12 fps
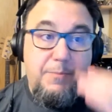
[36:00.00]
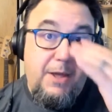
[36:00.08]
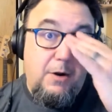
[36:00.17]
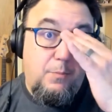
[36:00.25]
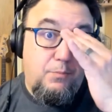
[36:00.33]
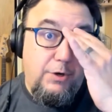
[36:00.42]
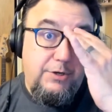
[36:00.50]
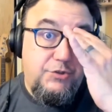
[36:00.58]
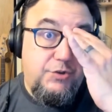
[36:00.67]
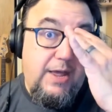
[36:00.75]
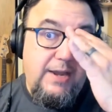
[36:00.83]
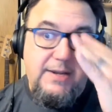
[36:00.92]
better
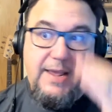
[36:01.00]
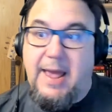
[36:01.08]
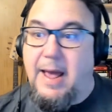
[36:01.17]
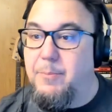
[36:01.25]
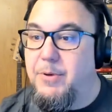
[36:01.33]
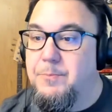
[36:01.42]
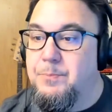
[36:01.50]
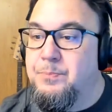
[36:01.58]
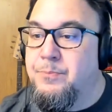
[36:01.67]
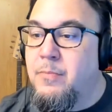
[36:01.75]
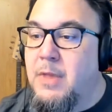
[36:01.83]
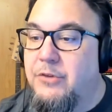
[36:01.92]
bridge that gap.
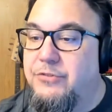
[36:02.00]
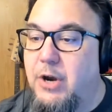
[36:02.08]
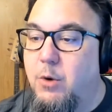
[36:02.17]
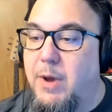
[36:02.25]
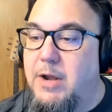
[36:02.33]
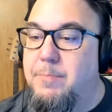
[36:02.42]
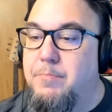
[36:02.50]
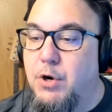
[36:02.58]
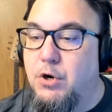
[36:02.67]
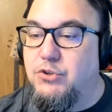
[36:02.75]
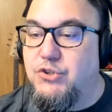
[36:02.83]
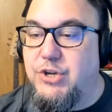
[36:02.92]
Is there a way to
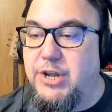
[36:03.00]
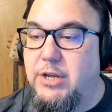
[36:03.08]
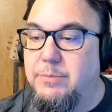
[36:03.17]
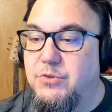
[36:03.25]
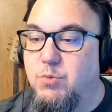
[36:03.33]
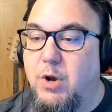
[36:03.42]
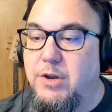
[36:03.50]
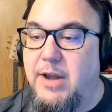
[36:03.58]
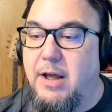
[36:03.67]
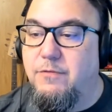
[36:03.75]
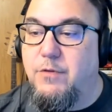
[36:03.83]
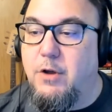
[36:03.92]
merge teams? One
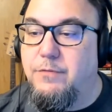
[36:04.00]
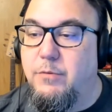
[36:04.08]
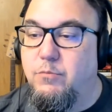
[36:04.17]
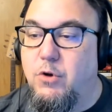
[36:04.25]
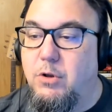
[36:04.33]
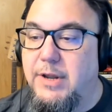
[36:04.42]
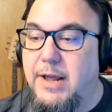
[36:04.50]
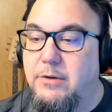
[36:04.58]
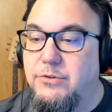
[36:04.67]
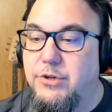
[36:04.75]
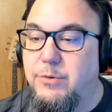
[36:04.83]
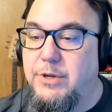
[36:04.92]
downfall from rolling out
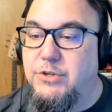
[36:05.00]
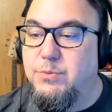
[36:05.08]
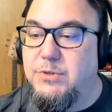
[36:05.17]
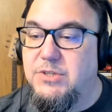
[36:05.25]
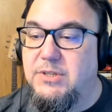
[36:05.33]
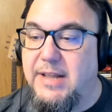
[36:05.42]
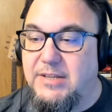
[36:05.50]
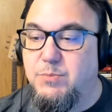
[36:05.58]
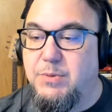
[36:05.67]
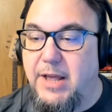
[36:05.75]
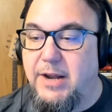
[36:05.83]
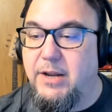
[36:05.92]
in 2 weeks was less
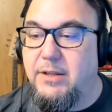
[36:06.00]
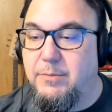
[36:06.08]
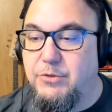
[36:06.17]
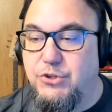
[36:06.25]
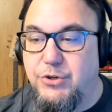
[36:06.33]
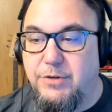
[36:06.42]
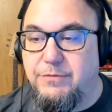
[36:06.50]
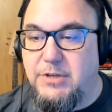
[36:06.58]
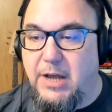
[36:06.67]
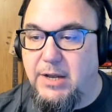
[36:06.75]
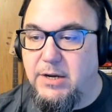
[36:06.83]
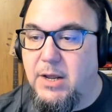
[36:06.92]
planning than we should have
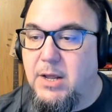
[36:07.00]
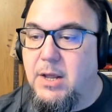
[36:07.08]
done.